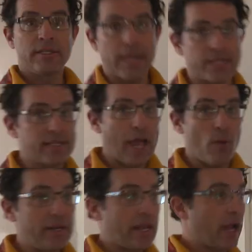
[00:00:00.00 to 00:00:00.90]
Testing how
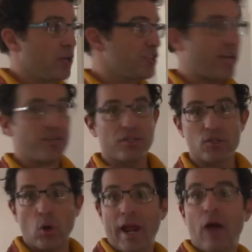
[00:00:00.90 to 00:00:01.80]
many air
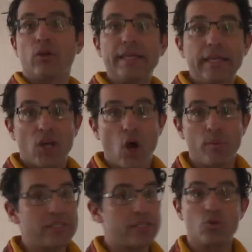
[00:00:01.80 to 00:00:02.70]
changes or how leaky a
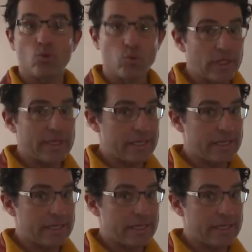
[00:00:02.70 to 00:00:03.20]
home is really